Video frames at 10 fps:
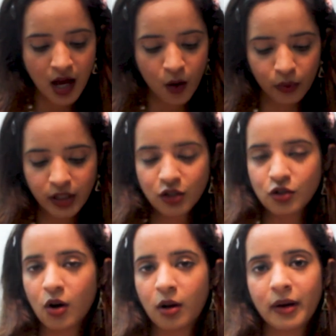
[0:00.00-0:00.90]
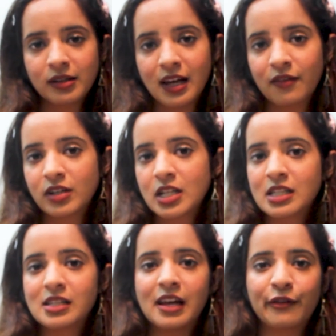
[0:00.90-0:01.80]
We Need to Talk About Kevin
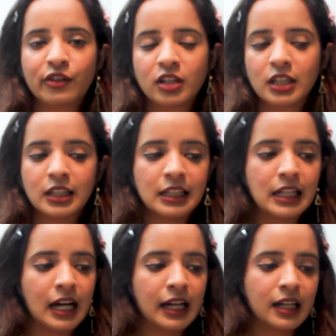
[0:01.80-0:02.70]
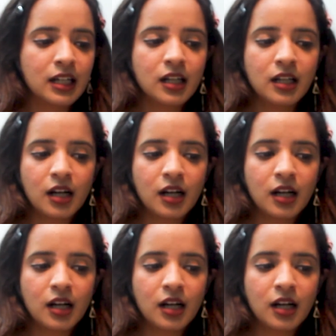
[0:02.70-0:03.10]
is definitely like